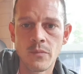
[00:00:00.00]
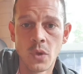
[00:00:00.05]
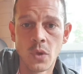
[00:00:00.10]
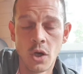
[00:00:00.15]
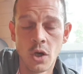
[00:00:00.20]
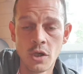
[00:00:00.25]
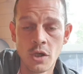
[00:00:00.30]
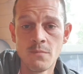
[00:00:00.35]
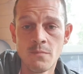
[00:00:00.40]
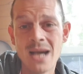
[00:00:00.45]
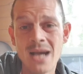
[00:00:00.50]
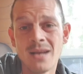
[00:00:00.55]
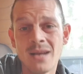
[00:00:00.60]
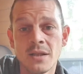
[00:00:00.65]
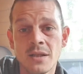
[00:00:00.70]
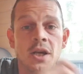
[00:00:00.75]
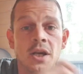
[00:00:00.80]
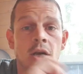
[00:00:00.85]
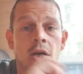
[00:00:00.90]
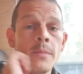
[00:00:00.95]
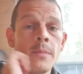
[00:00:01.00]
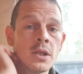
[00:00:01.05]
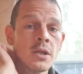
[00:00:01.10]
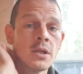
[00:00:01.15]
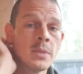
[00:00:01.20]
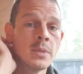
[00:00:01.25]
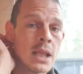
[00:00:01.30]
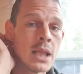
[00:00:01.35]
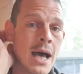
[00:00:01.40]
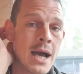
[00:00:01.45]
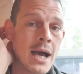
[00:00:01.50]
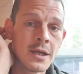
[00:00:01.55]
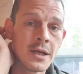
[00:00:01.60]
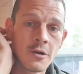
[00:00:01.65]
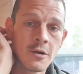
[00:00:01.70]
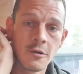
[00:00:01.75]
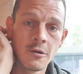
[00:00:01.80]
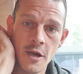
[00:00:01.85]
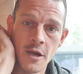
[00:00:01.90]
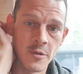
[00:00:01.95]
Or oh, you might legitimately be lagging,
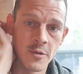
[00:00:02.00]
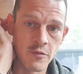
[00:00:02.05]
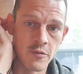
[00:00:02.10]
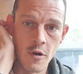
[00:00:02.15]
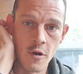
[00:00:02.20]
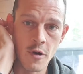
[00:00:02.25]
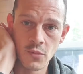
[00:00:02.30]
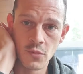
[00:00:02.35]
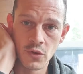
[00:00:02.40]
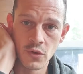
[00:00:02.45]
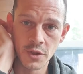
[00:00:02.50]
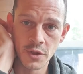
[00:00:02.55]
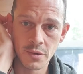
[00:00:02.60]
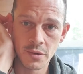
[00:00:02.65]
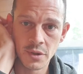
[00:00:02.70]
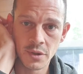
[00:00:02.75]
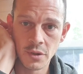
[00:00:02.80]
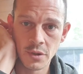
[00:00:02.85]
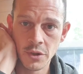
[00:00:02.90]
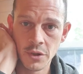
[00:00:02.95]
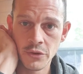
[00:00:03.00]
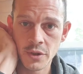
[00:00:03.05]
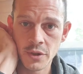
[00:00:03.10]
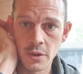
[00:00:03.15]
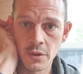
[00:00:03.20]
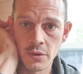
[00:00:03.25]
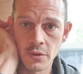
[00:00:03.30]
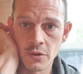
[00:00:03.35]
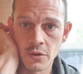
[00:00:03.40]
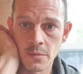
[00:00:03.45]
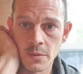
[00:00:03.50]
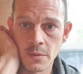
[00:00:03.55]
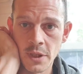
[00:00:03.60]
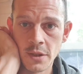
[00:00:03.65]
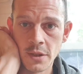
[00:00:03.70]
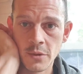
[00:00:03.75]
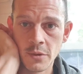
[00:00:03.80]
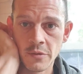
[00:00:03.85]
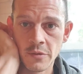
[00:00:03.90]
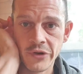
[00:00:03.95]
don't get me wrong, but it's usually just me.
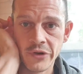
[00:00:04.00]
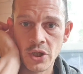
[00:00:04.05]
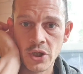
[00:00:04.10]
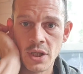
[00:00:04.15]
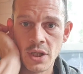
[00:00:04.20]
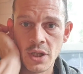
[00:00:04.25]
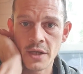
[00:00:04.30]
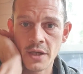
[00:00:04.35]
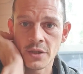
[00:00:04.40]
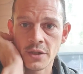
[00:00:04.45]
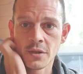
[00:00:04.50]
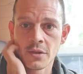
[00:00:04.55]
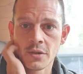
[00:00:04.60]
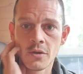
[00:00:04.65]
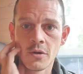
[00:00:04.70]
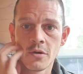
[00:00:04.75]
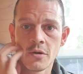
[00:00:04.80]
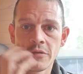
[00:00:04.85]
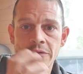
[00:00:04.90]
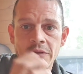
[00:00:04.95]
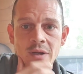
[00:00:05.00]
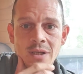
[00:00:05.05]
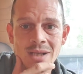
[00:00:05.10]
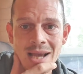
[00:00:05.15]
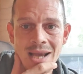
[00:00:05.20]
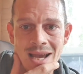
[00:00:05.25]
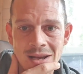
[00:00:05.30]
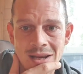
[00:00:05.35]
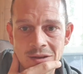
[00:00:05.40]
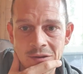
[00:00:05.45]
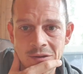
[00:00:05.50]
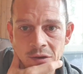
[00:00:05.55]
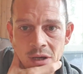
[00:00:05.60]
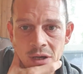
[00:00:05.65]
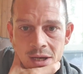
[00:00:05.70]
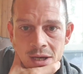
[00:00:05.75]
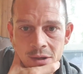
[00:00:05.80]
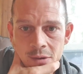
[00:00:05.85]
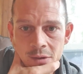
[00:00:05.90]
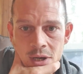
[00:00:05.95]
Do you think elections are going to affect anything
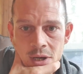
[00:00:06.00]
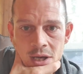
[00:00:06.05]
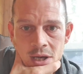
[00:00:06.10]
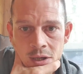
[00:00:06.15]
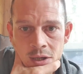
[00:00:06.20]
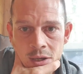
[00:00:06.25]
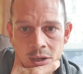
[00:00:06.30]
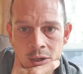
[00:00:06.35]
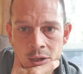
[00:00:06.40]
anyway?